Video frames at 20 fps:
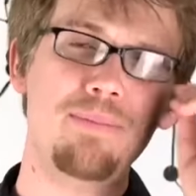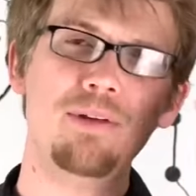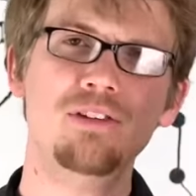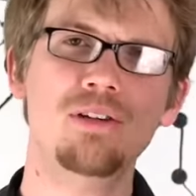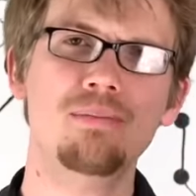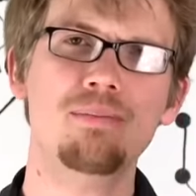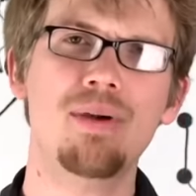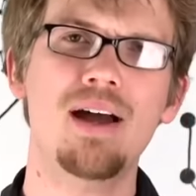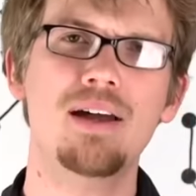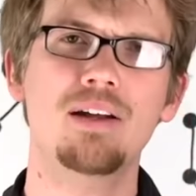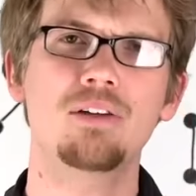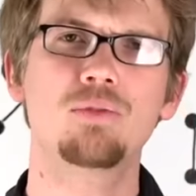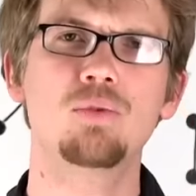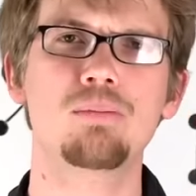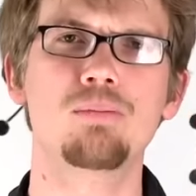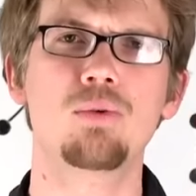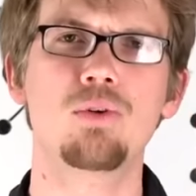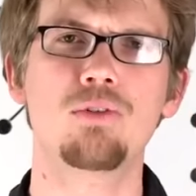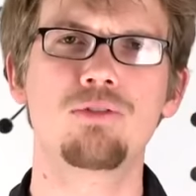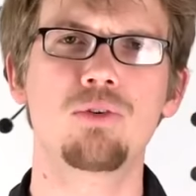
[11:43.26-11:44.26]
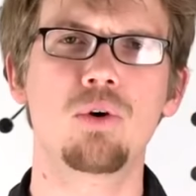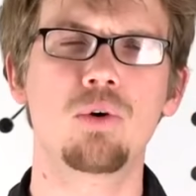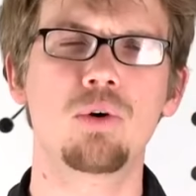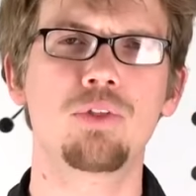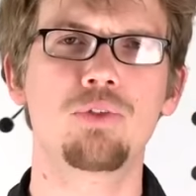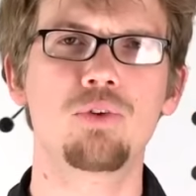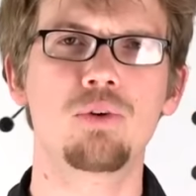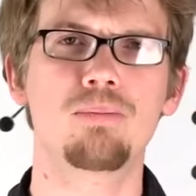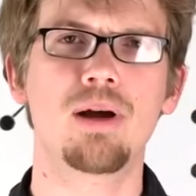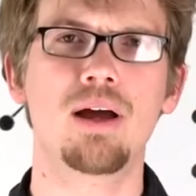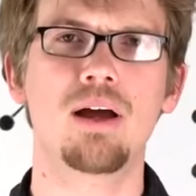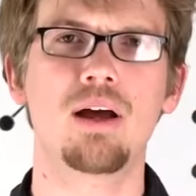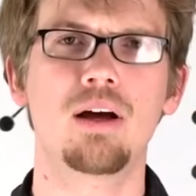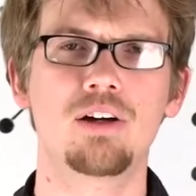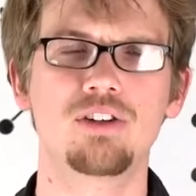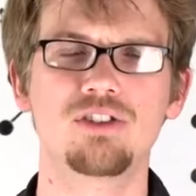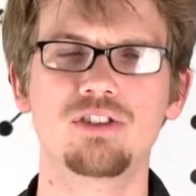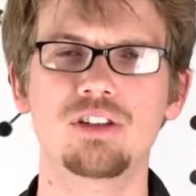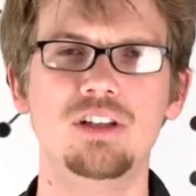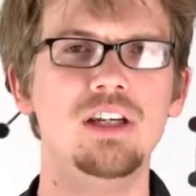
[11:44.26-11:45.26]
Keep this in mind as we move forward through
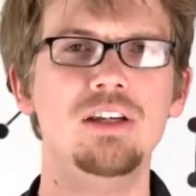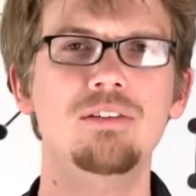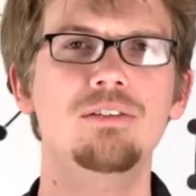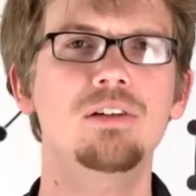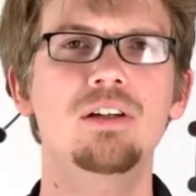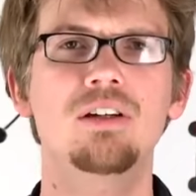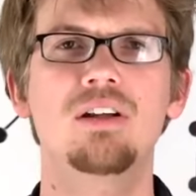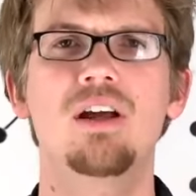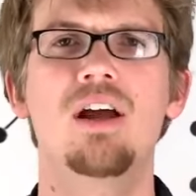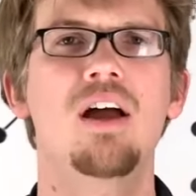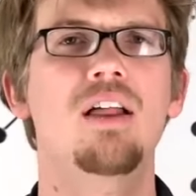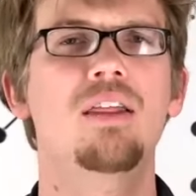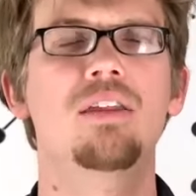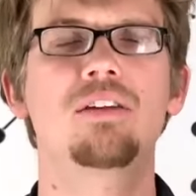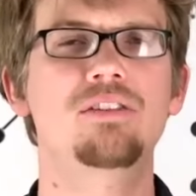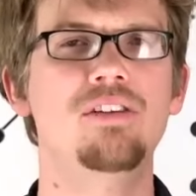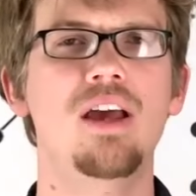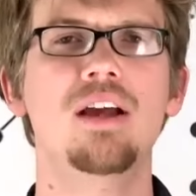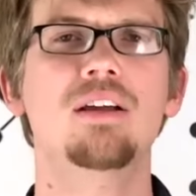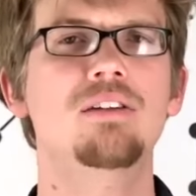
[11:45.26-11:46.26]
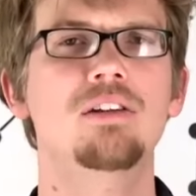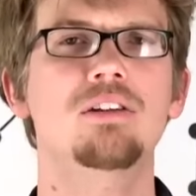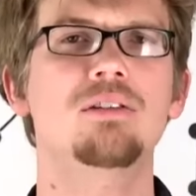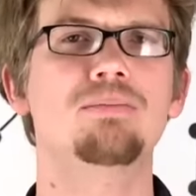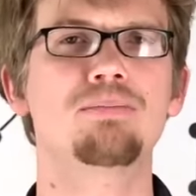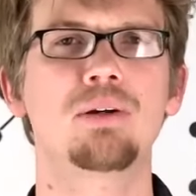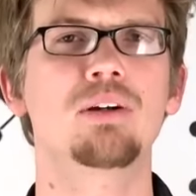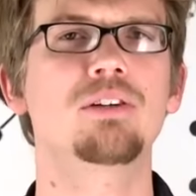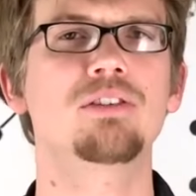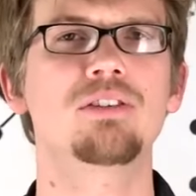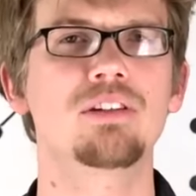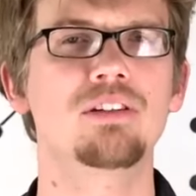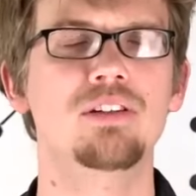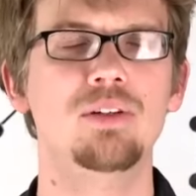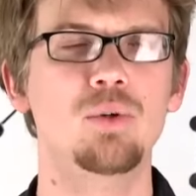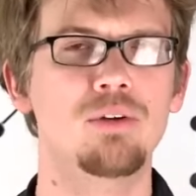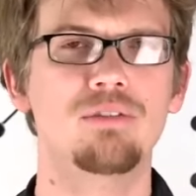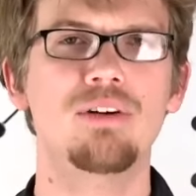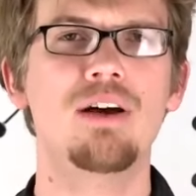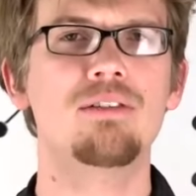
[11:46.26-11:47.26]
biology. Even the sexiest person
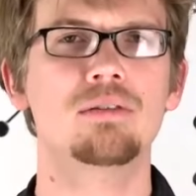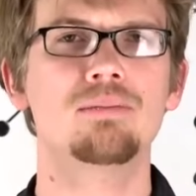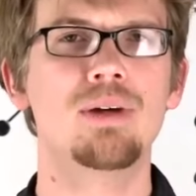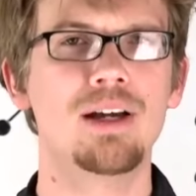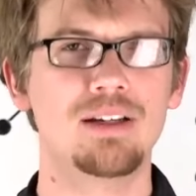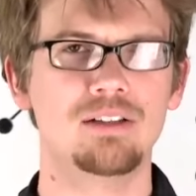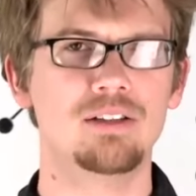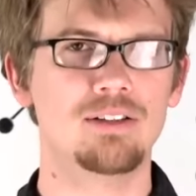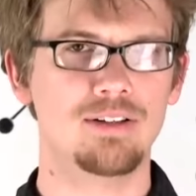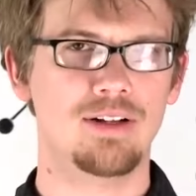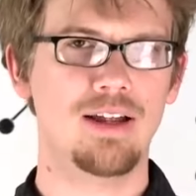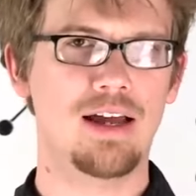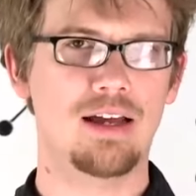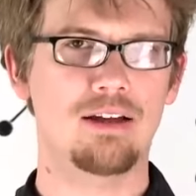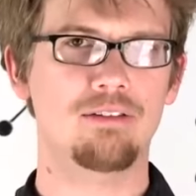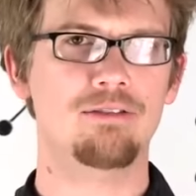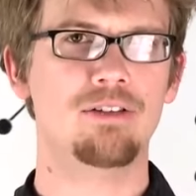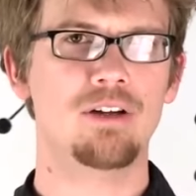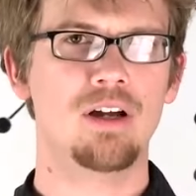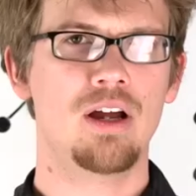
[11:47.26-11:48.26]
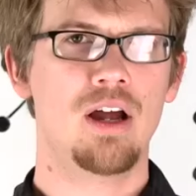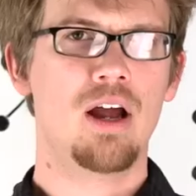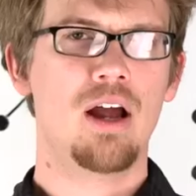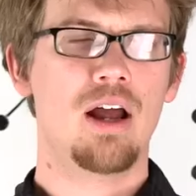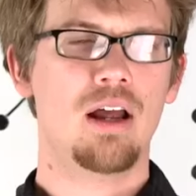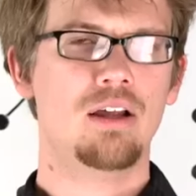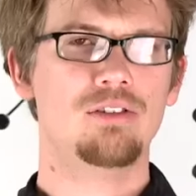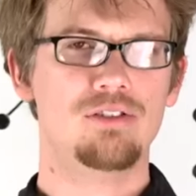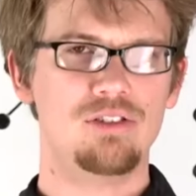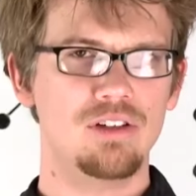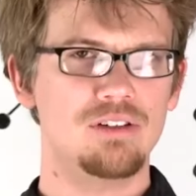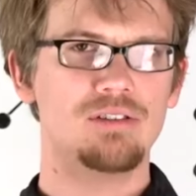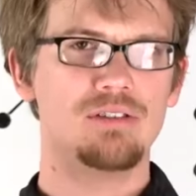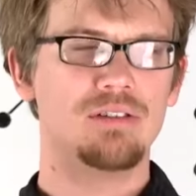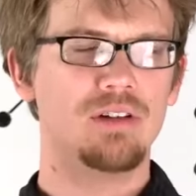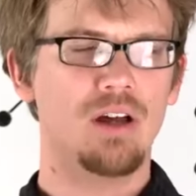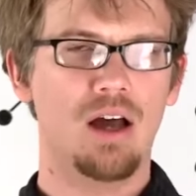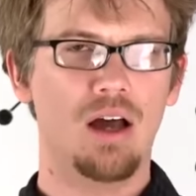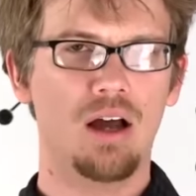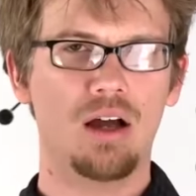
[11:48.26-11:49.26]
you have ever met in your life is just
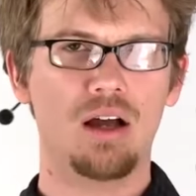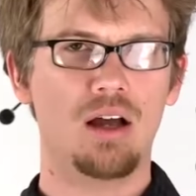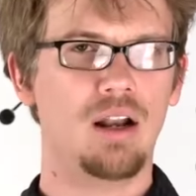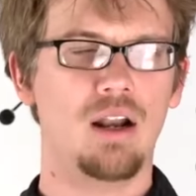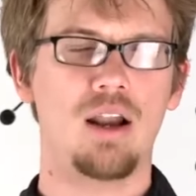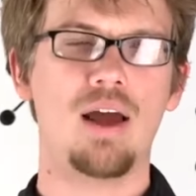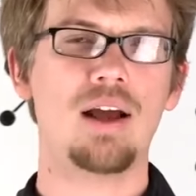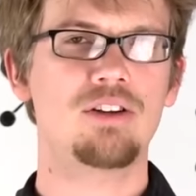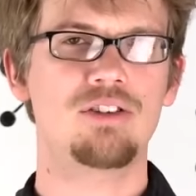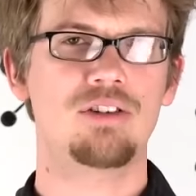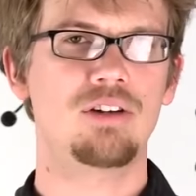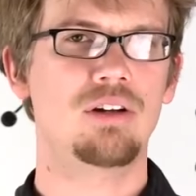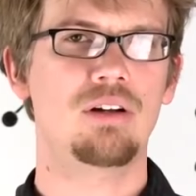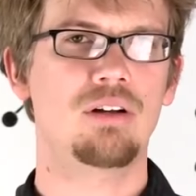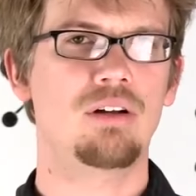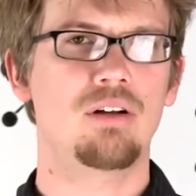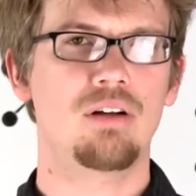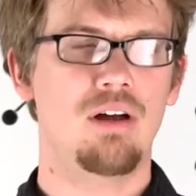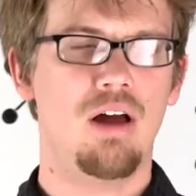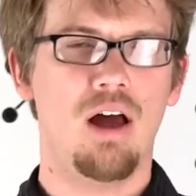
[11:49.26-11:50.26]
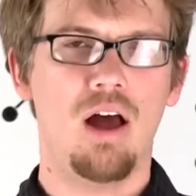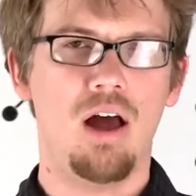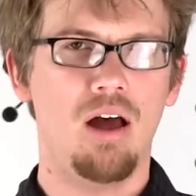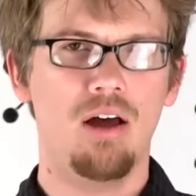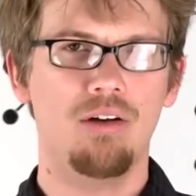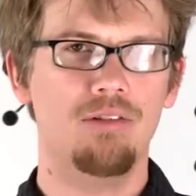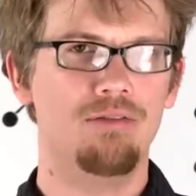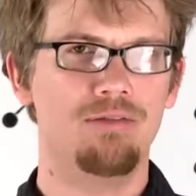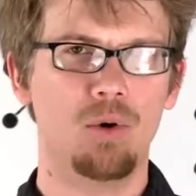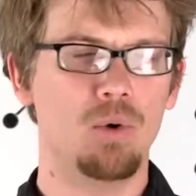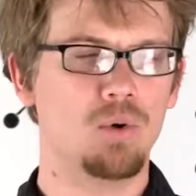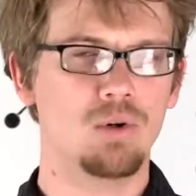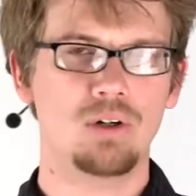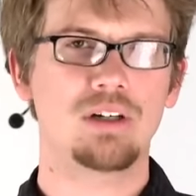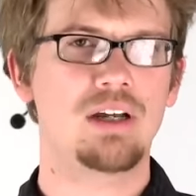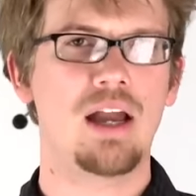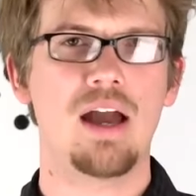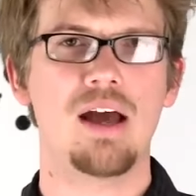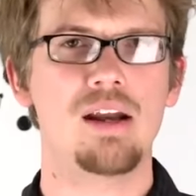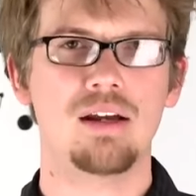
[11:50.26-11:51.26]
a collection of
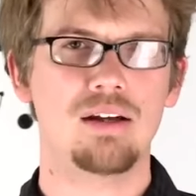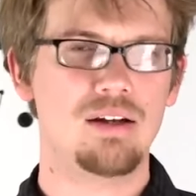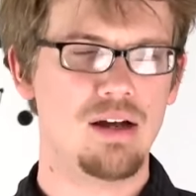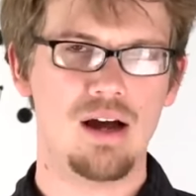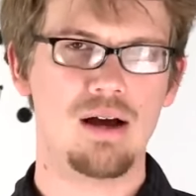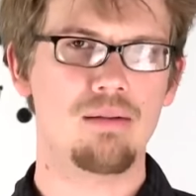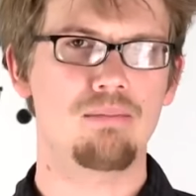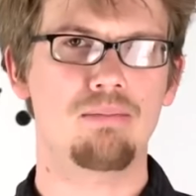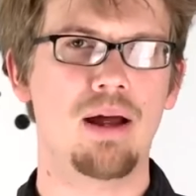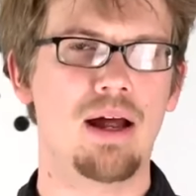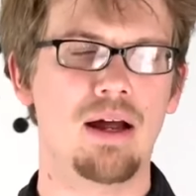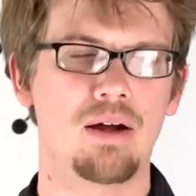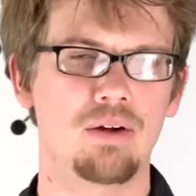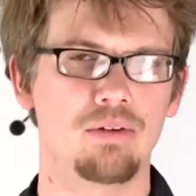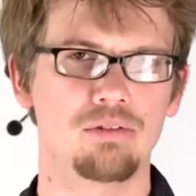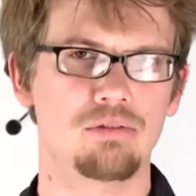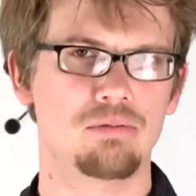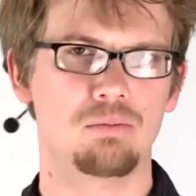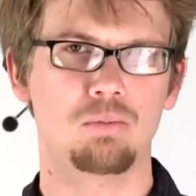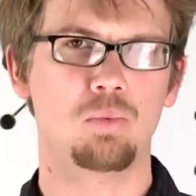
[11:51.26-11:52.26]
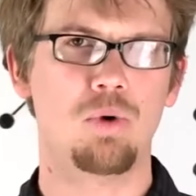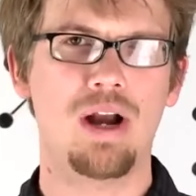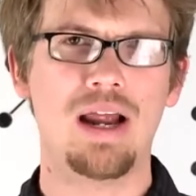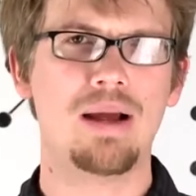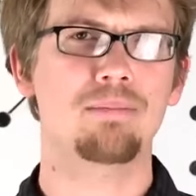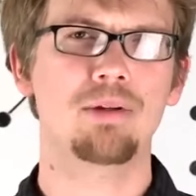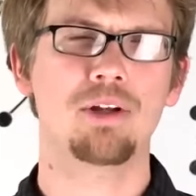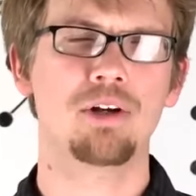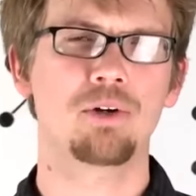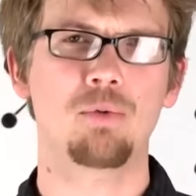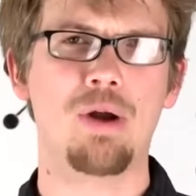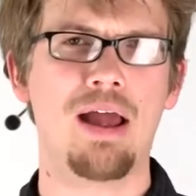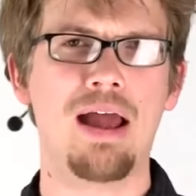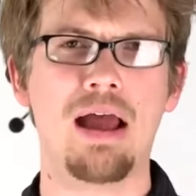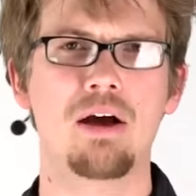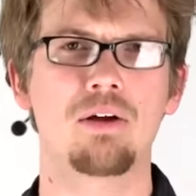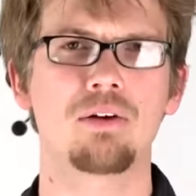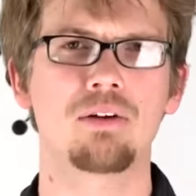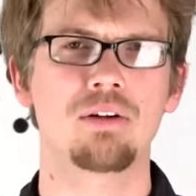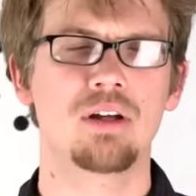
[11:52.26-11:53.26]
organic compounds rambling
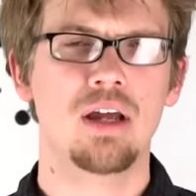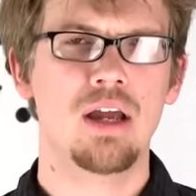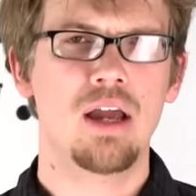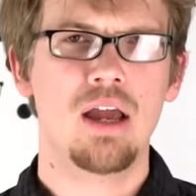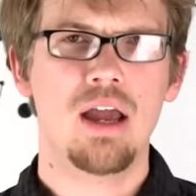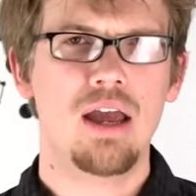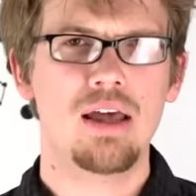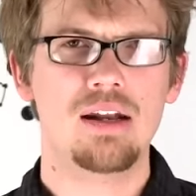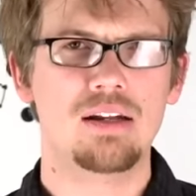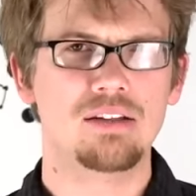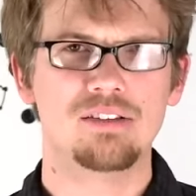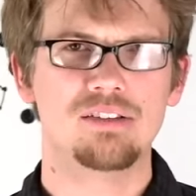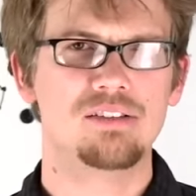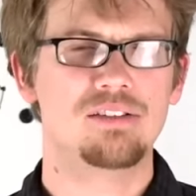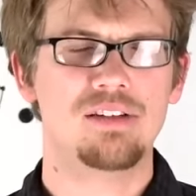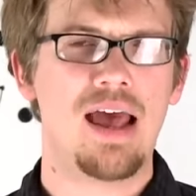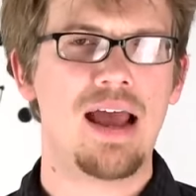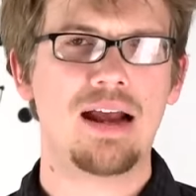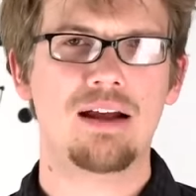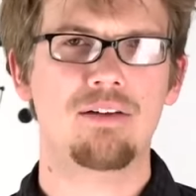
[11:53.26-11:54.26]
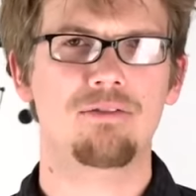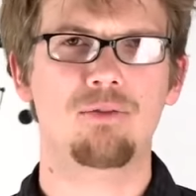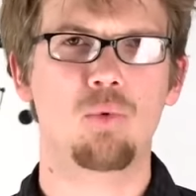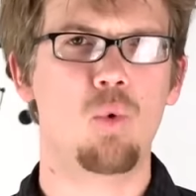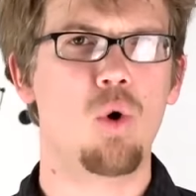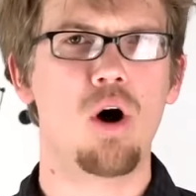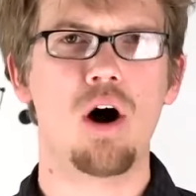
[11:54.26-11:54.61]
around in a sack of